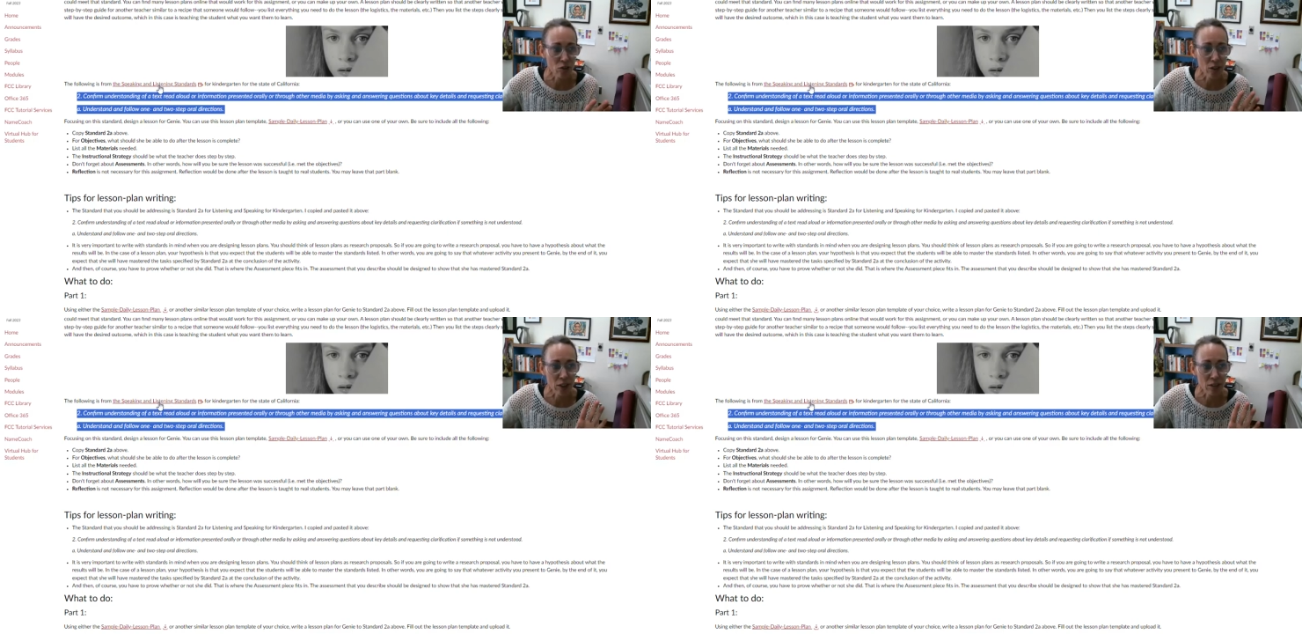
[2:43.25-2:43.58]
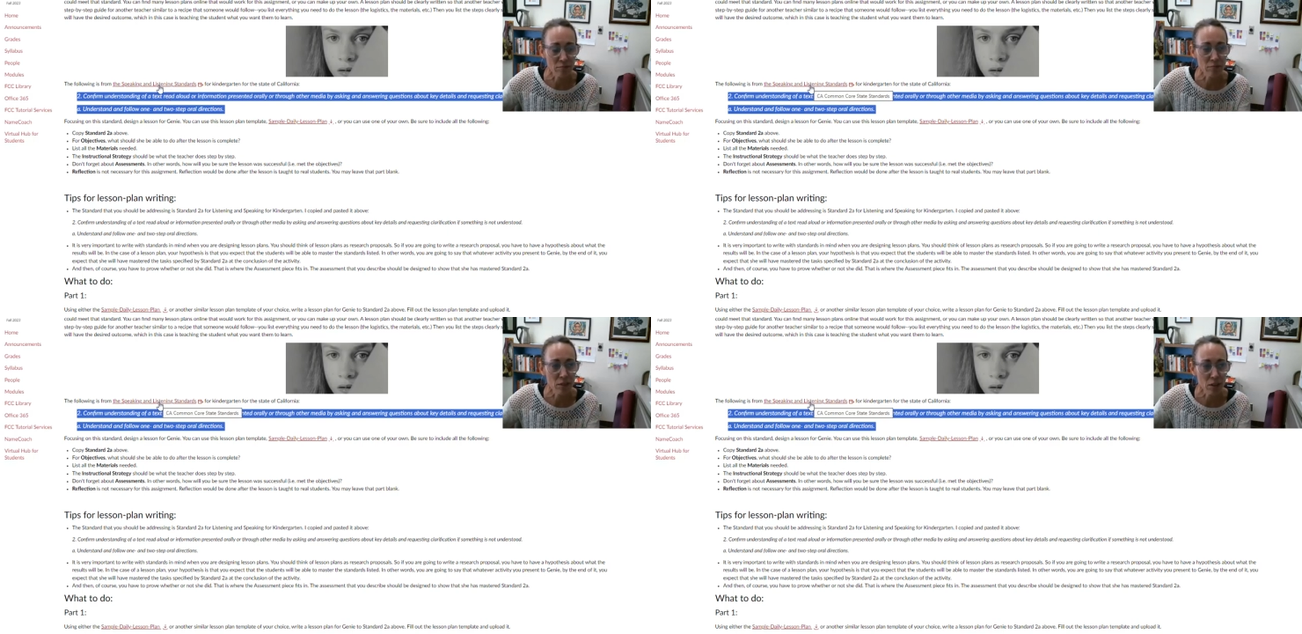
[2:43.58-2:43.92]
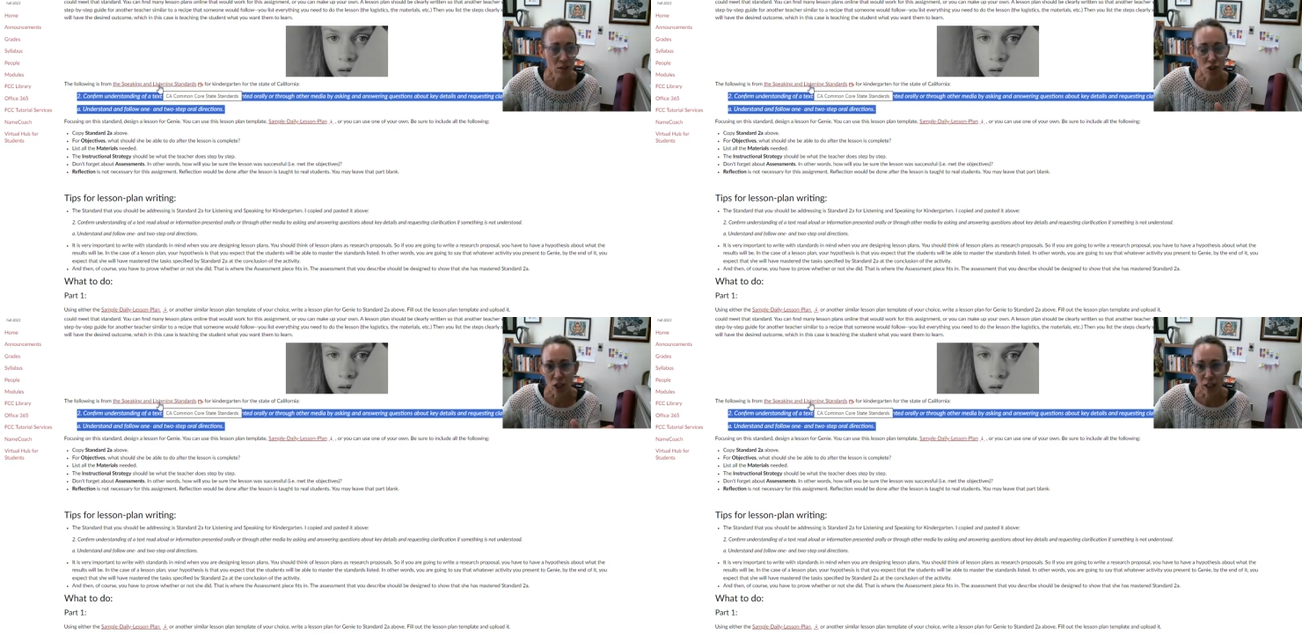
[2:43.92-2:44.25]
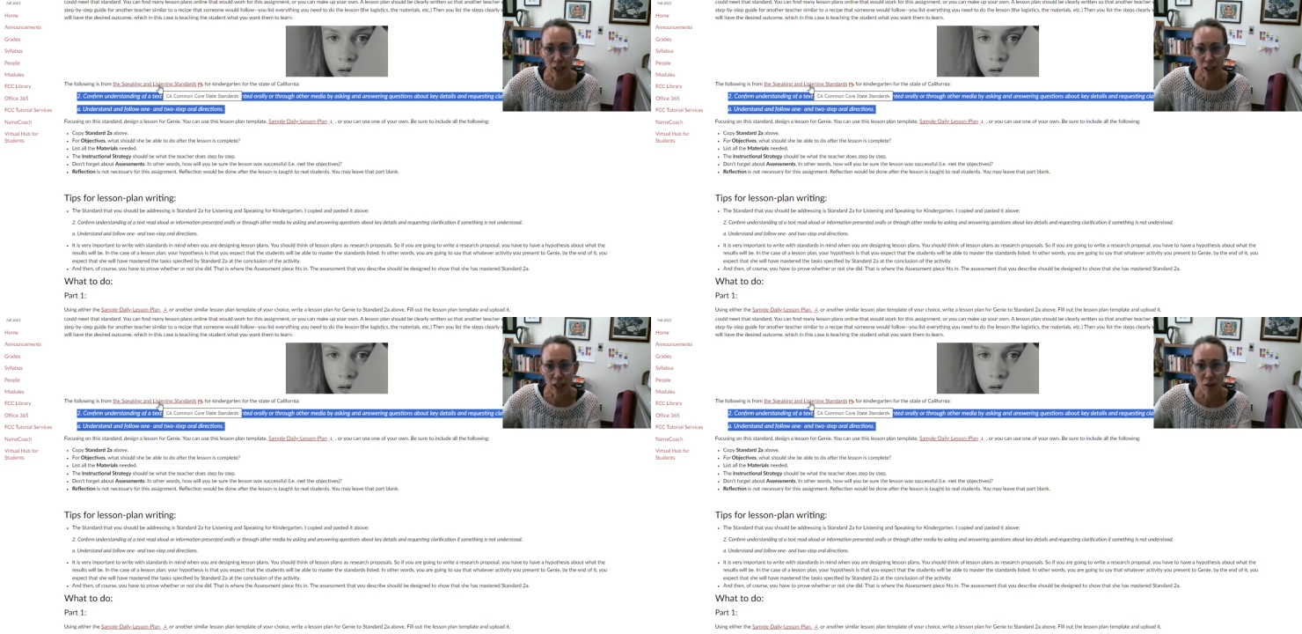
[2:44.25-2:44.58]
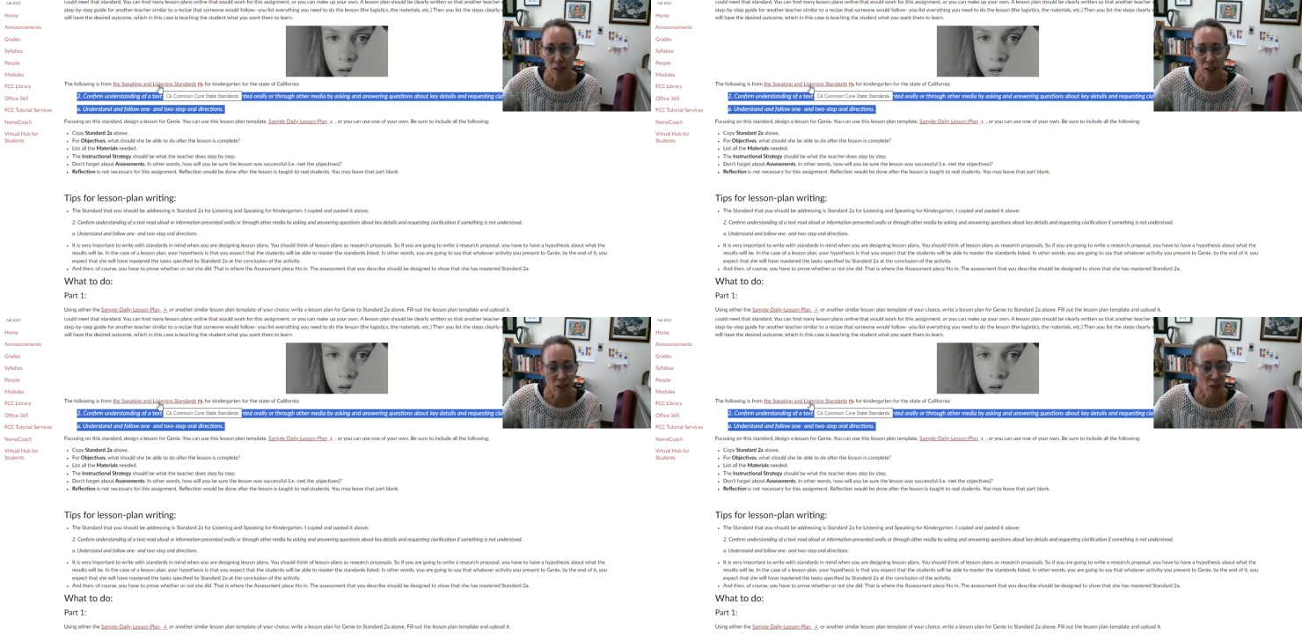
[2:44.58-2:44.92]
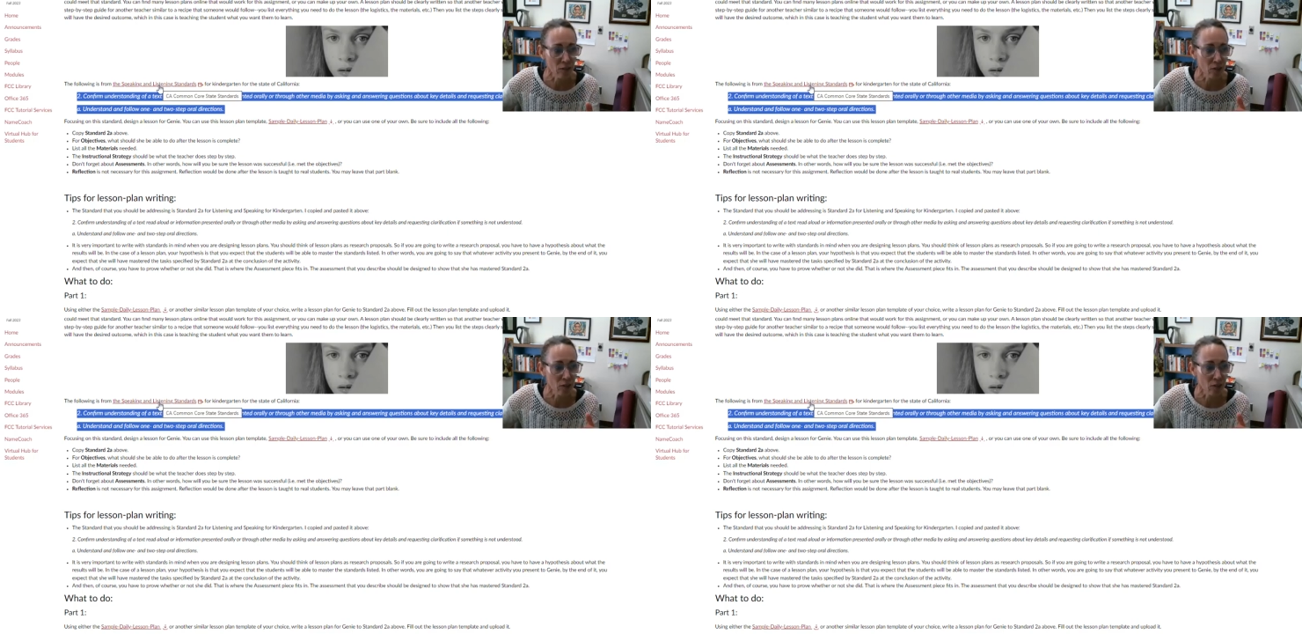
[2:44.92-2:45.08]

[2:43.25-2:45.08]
you can check it out here.